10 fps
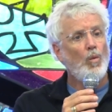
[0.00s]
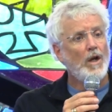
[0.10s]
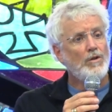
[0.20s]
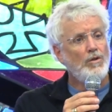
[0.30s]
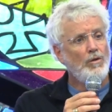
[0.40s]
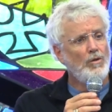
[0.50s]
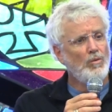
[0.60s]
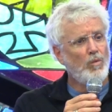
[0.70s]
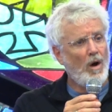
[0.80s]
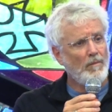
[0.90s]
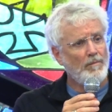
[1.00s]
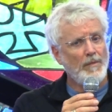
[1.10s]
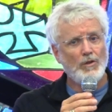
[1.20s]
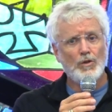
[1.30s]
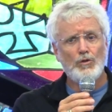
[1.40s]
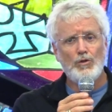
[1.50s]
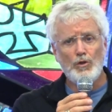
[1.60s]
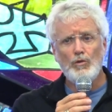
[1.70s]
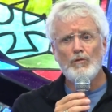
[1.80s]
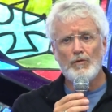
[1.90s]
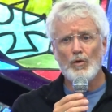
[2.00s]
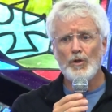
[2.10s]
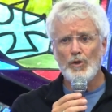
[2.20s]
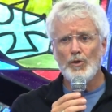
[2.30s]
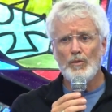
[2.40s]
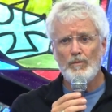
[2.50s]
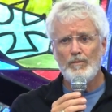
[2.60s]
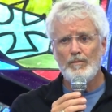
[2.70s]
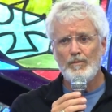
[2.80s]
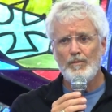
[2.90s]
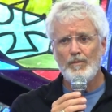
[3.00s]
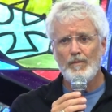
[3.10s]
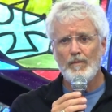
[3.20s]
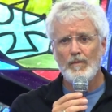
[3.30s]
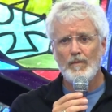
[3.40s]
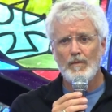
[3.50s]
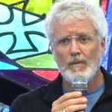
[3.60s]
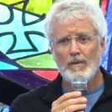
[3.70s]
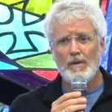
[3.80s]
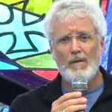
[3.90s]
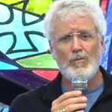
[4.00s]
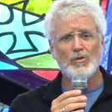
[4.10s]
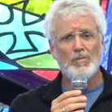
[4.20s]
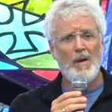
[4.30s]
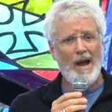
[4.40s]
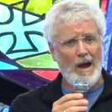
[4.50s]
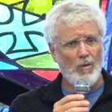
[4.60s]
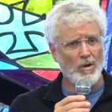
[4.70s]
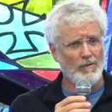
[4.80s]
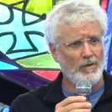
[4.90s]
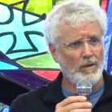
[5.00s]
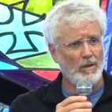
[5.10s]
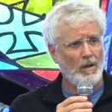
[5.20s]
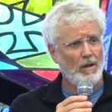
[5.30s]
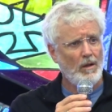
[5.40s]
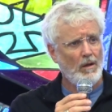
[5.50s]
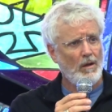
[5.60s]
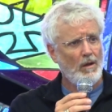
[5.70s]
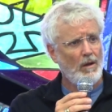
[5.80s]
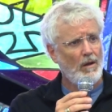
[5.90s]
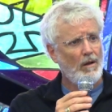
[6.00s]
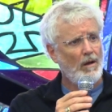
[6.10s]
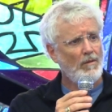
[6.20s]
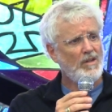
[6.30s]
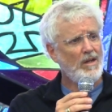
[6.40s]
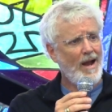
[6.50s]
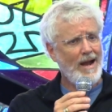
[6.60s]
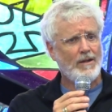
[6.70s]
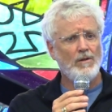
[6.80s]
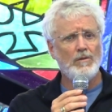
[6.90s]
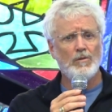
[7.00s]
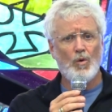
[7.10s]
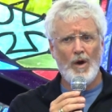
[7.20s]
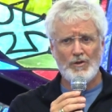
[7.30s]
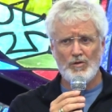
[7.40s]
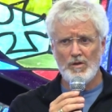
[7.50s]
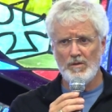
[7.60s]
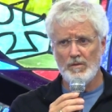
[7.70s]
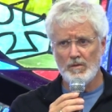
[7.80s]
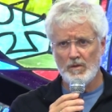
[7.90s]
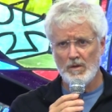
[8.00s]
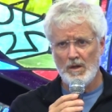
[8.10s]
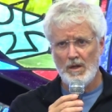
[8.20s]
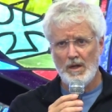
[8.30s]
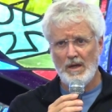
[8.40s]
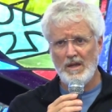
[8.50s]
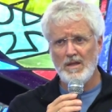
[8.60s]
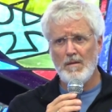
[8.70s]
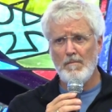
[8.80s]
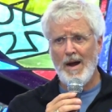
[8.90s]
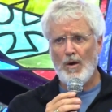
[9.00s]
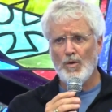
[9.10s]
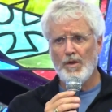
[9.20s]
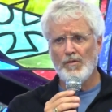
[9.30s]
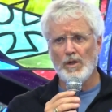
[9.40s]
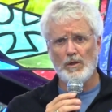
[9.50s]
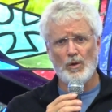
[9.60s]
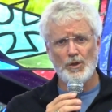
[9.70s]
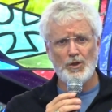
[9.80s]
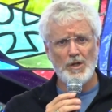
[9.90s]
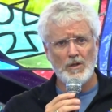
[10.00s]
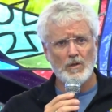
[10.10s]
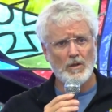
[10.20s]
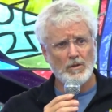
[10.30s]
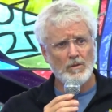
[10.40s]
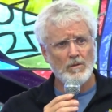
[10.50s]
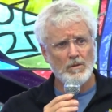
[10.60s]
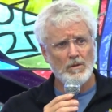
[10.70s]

What do you want me to do for you? That most powerful of diaconal questions in the mouth of the Lord Jesus.